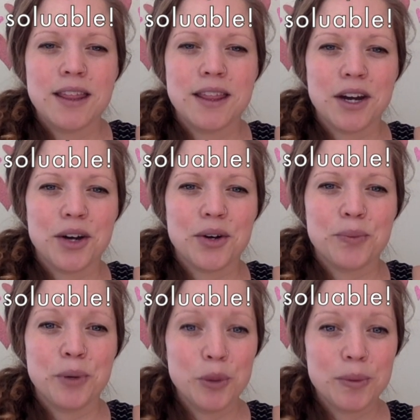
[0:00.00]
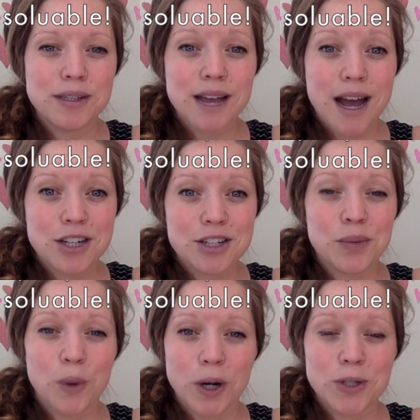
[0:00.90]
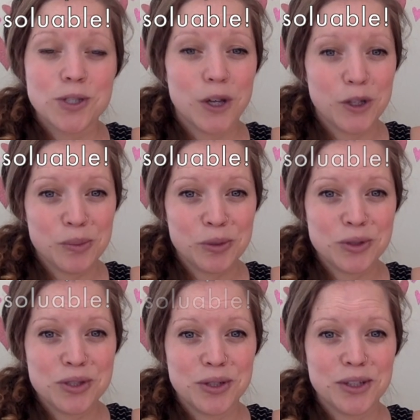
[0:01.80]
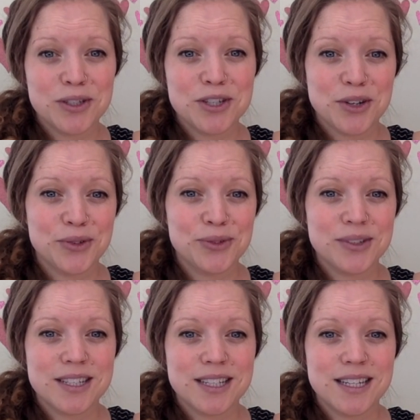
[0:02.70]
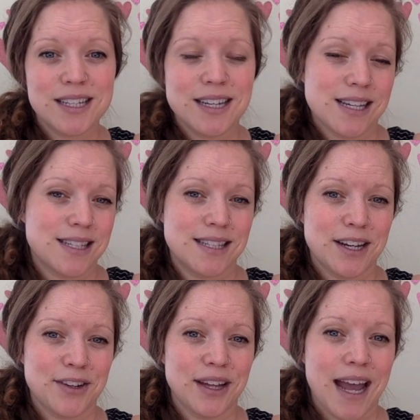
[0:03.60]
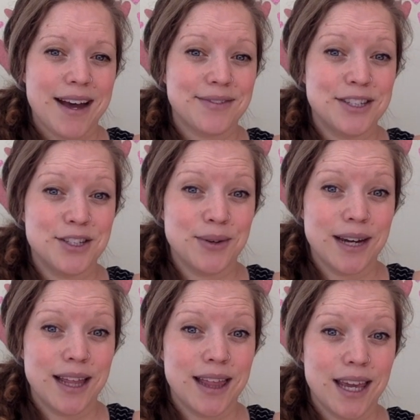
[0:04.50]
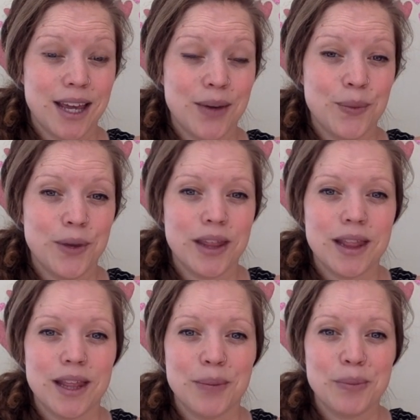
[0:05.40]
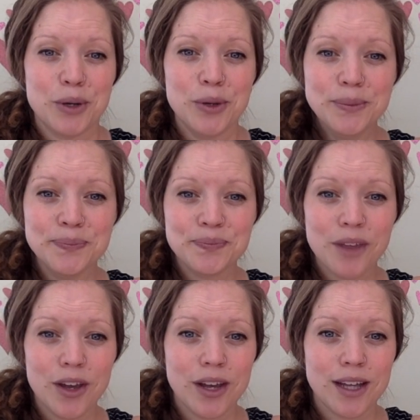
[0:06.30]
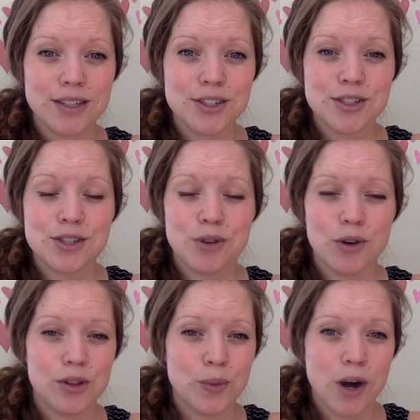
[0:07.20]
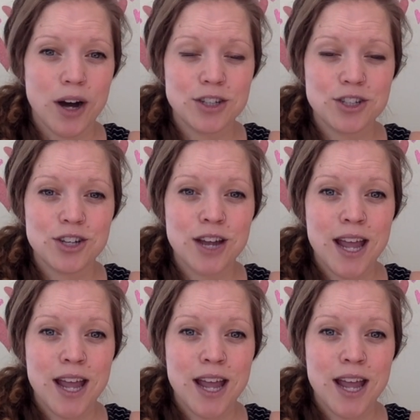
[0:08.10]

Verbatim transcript: their poop is actually water soluble, so you don't necessarily have to do anything with their poop. You can just throw it in the wash